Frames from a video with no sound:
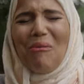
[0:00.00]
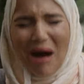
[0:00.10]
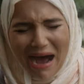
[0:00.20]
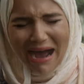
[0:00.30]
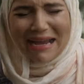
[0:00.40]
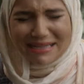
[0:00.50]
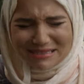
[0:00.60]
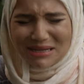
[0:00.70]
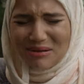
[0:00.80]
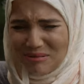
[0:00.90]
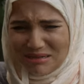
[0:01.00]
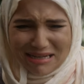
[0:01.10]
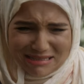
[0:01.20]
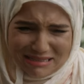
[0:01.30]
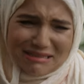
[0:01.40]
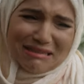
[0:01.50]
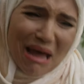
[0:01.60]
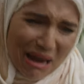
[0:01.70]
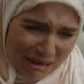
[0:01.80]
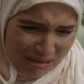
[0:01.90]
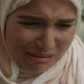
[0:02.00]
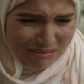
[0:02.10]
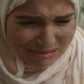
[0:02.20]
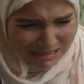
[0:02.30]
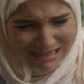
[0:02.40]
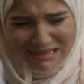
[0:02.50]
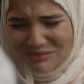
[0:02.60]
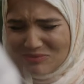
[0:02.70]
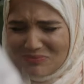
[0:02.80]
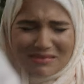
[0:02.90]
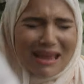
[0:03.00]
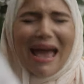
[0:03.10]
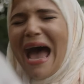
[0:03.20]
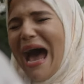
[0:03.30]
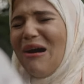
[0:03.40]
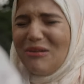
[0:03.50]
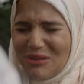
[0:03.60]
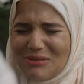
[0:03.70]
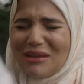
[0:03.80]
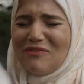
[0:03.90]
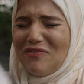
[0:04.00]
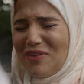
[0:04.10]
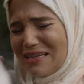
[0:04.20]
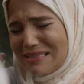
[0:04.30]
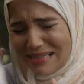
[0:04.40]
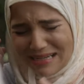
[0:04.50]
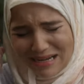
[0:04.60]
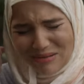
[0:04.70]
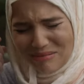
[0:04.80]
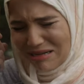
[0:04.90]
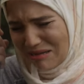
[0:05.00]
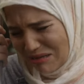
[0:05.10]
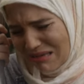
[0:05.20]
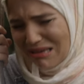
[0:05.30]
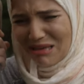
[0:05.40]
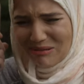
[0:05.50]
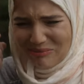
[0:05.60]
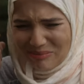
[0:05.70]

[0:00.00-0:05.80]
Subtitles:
why someone doesn't like you and how you can fix it. I mean, it